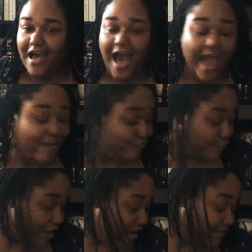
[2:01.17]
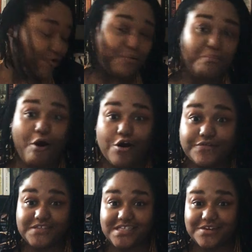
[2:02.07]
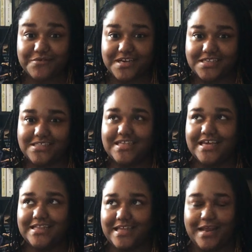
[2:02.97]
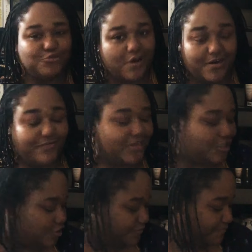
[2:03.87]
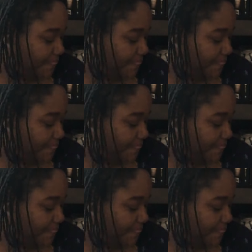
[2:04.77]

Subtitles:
I have read that are a part series that I'm trying to finish.